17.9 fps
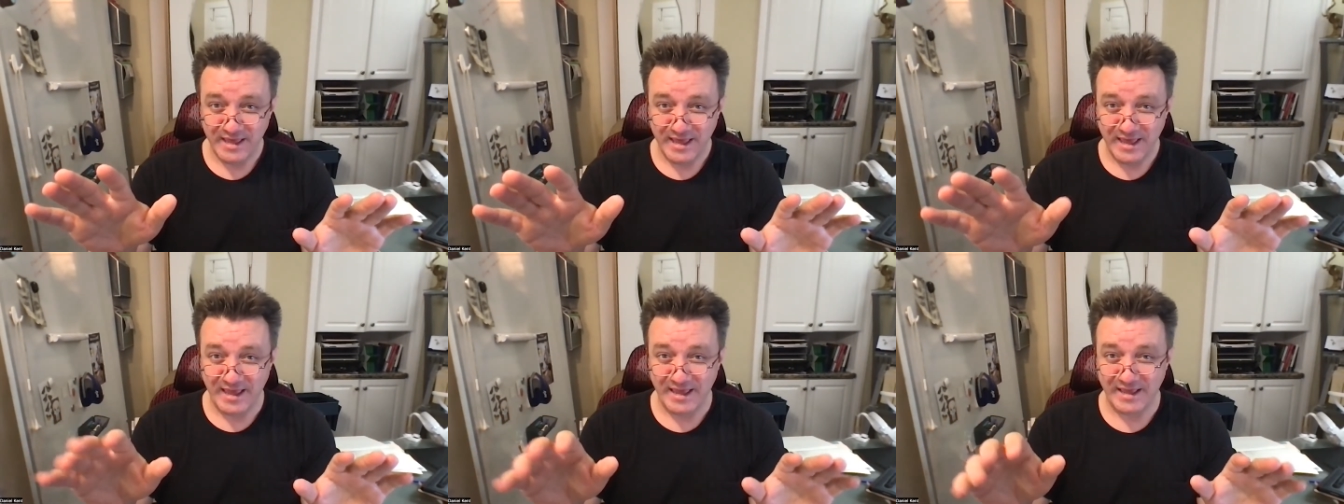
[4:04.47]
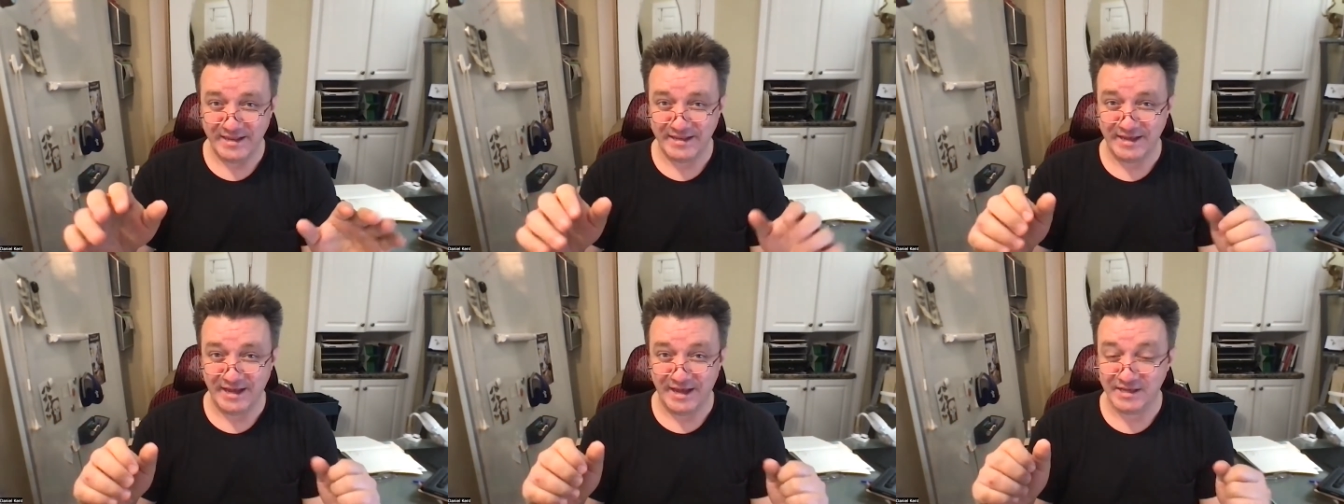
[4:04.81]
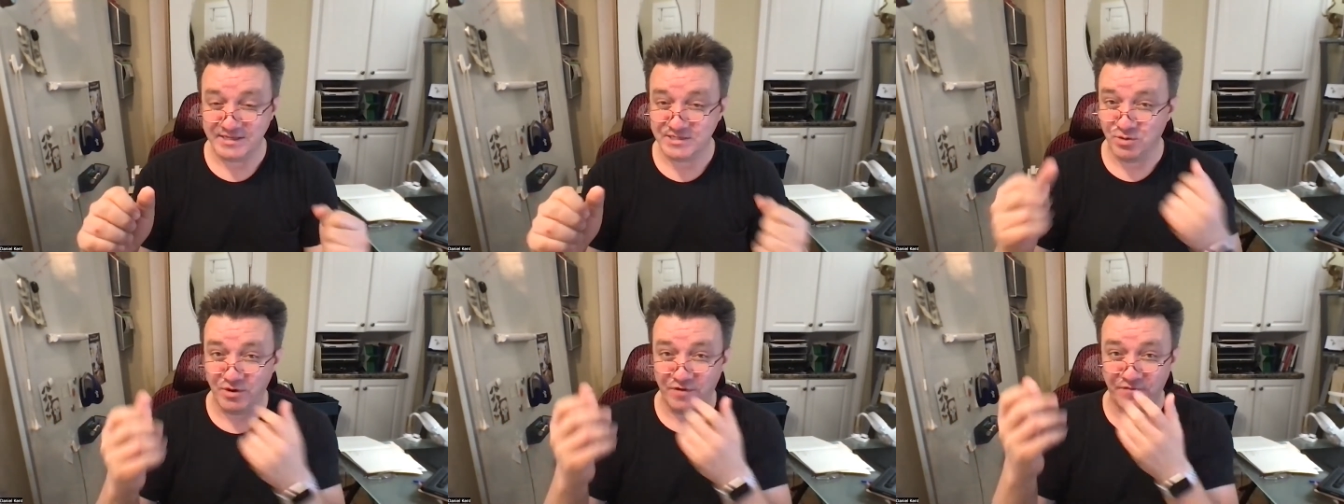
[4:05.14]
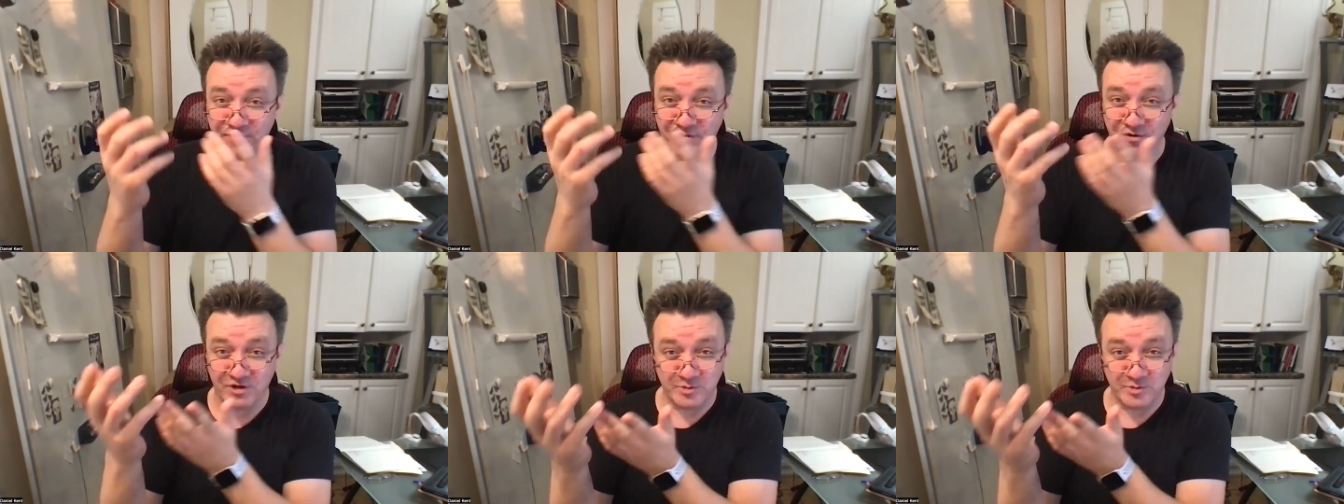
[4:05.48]
And so
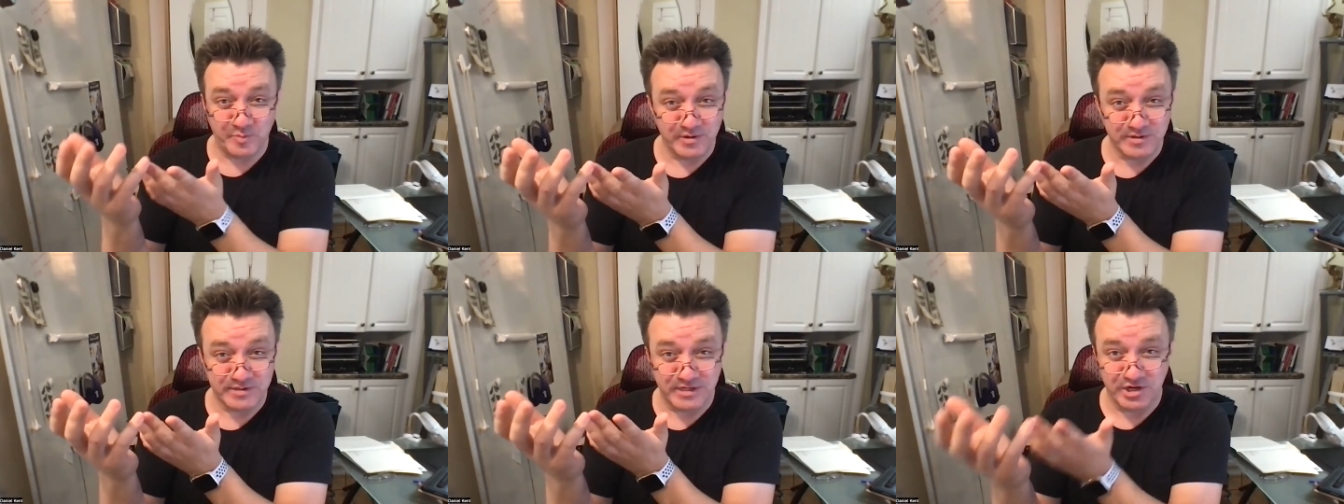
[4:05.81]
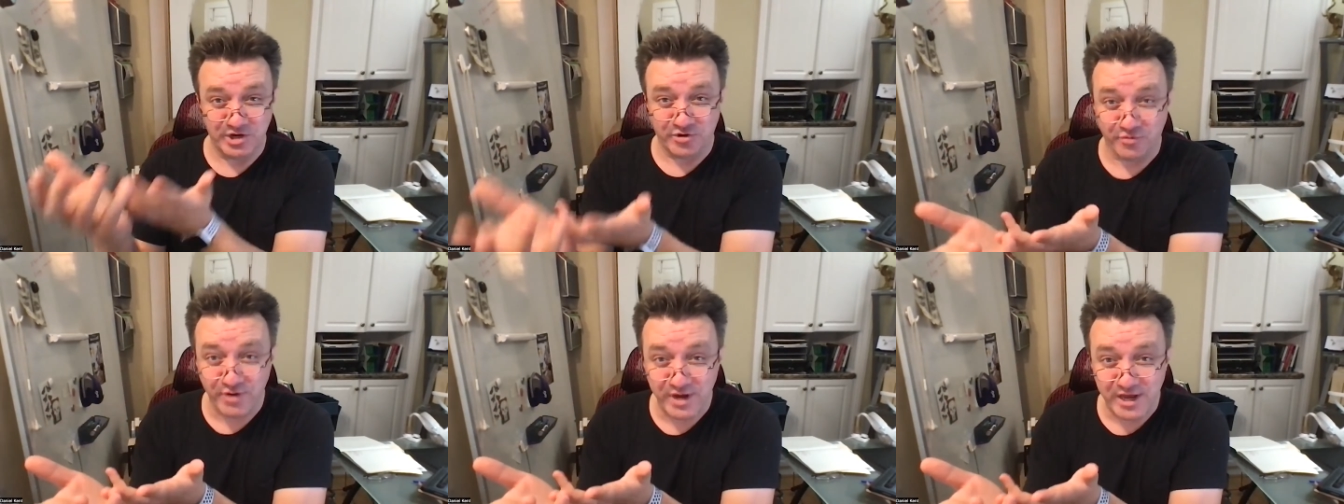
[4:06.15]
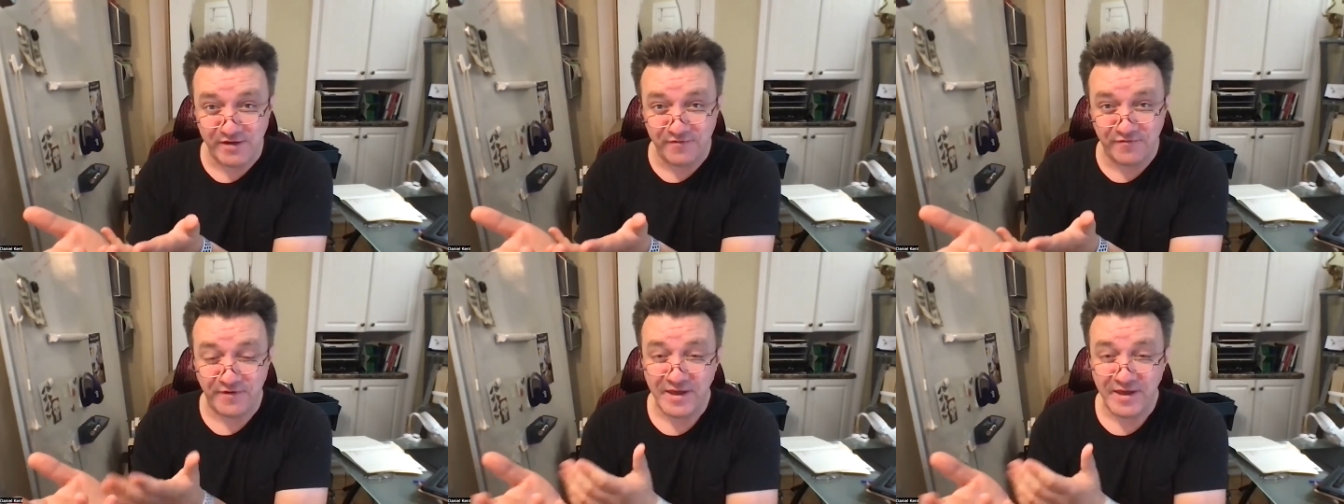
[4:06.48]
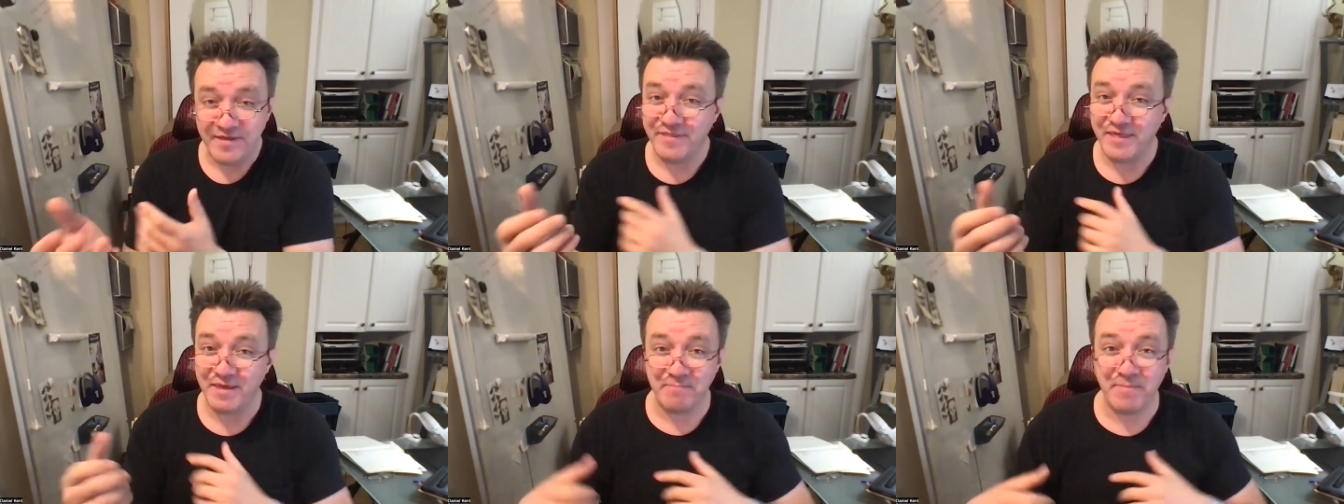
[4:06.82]
if you're experiencing grief,
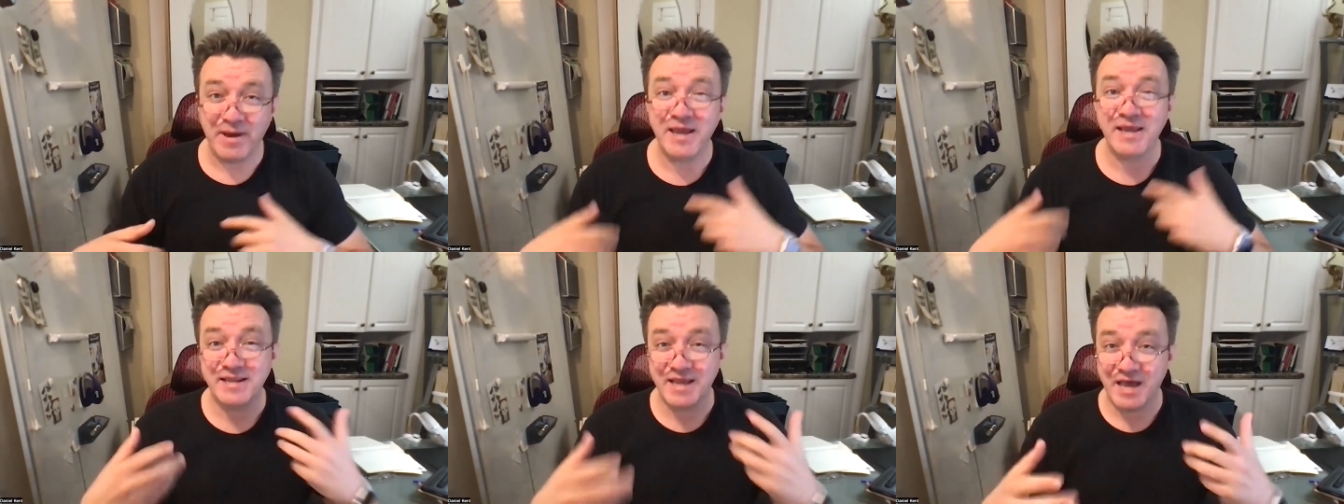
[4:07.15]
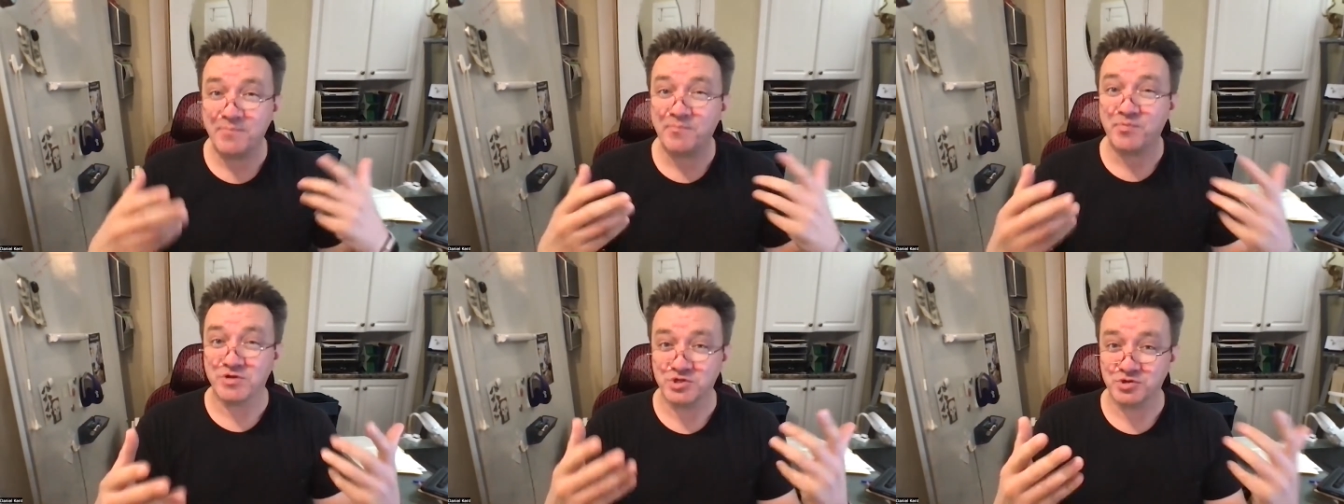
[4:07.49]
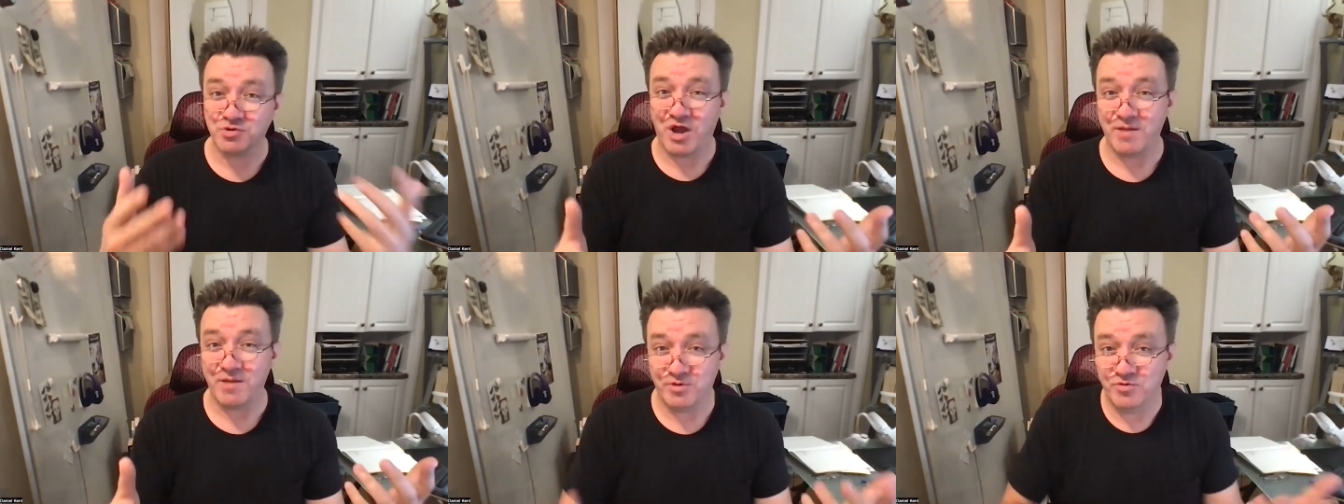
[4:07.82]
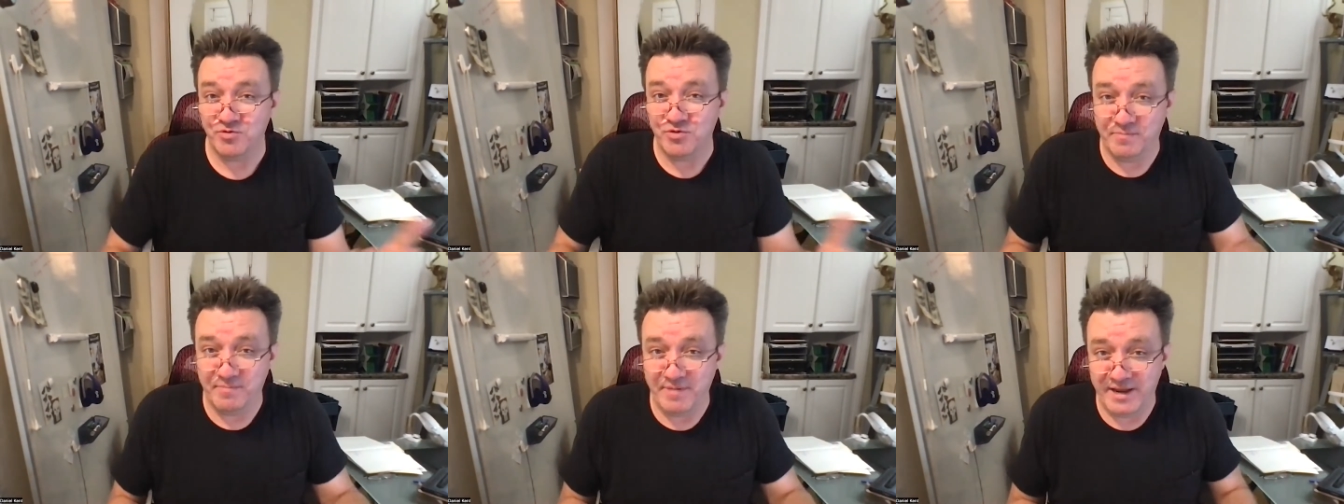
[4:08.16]
they might not prescribe
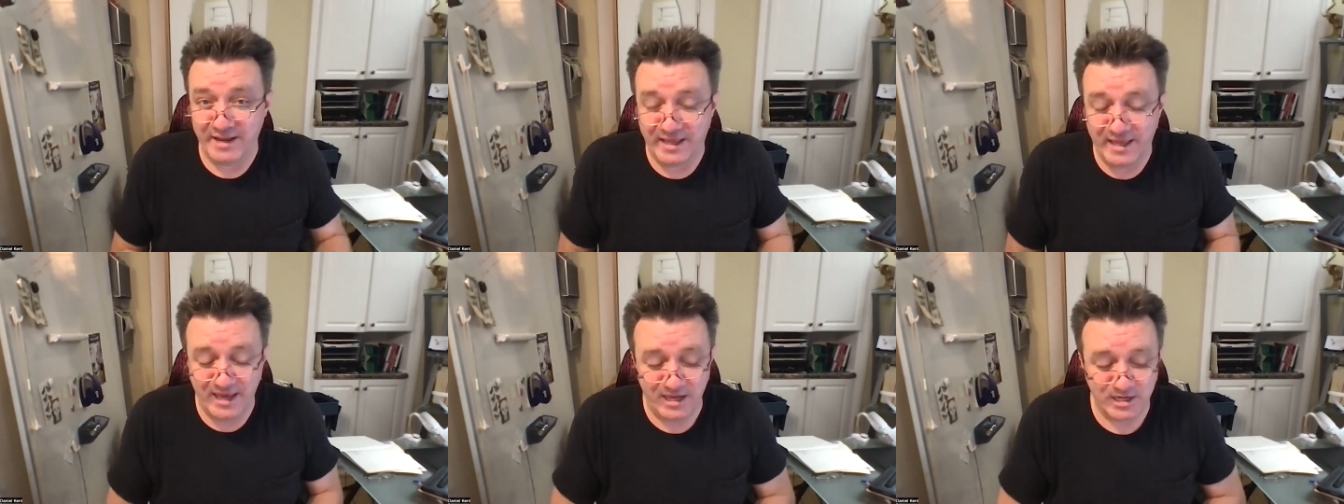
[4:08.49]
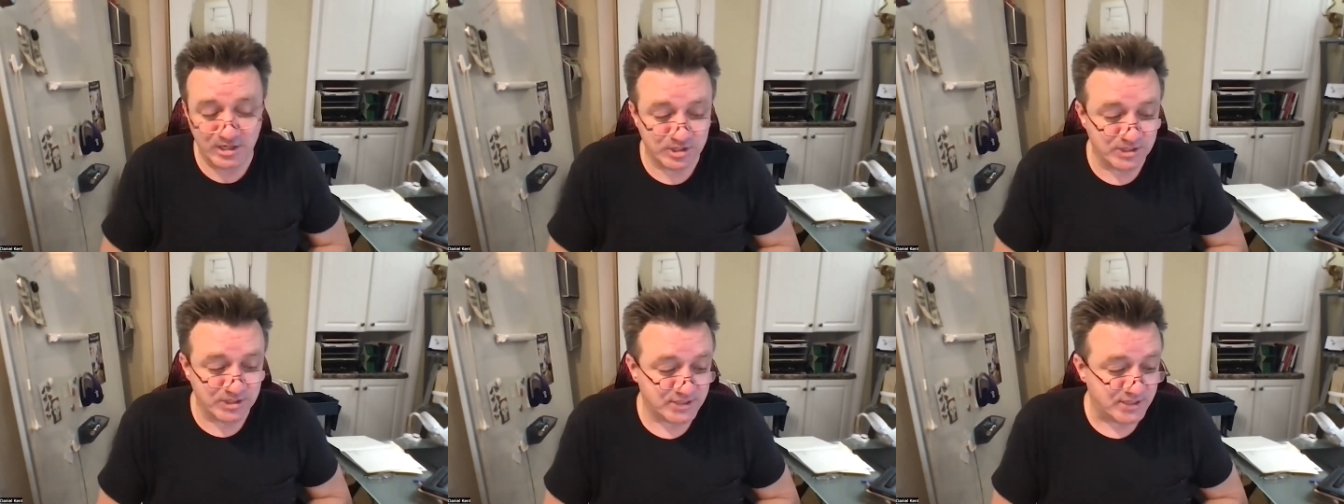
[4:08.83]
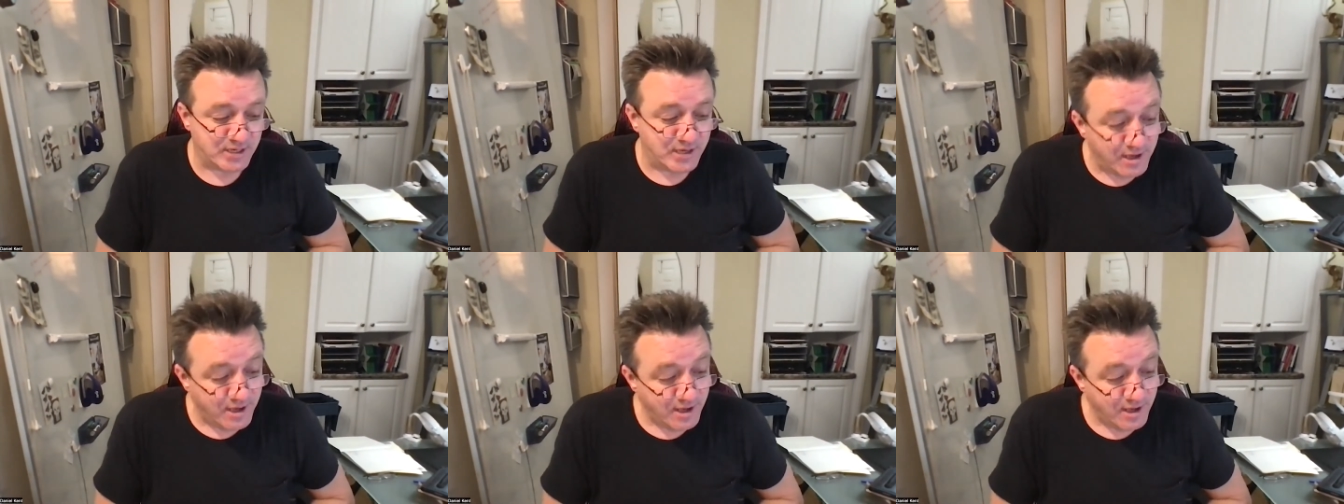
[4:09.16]
you the medications.